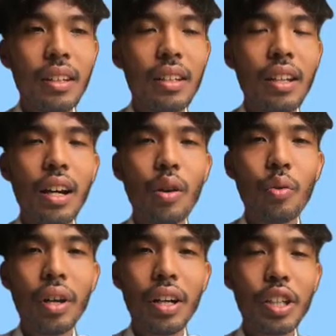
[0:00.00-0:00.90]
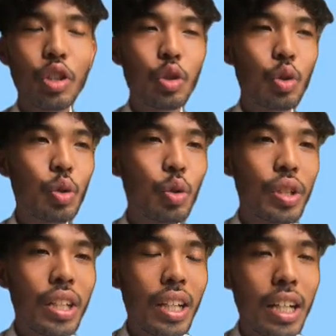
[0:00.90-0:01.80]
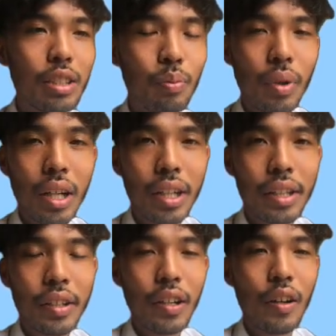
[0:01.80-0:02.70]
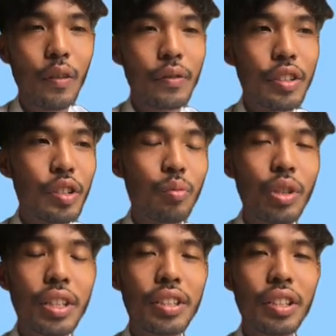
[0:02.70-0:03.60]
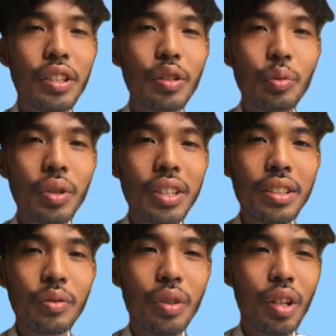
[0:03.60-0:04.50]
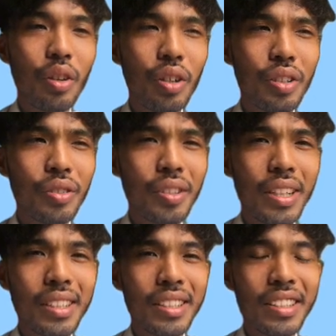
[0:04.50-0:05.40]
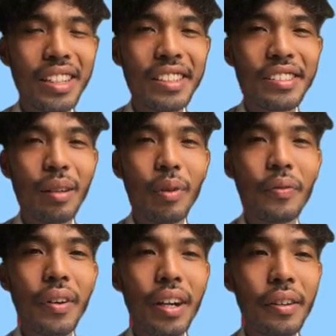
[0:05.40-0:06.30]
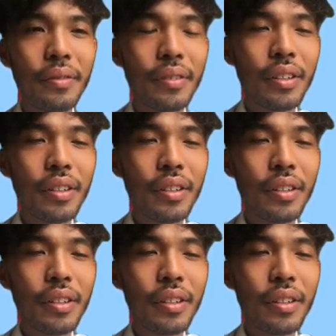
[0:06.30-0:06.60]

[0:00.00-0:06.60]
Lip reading: Now we are into the last part of the simulation, in which we are going to run the test number 5.